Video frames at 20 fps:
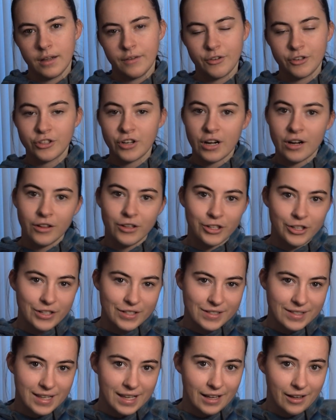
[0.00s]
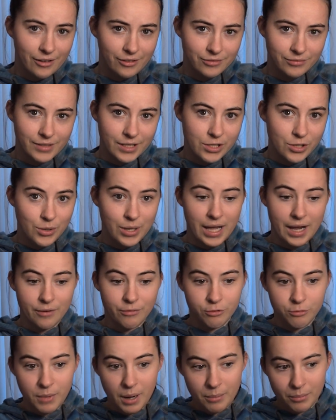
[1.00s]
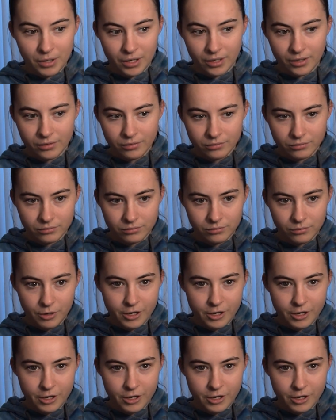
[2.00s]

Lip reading: If you're trying to learn a skill and you can't remember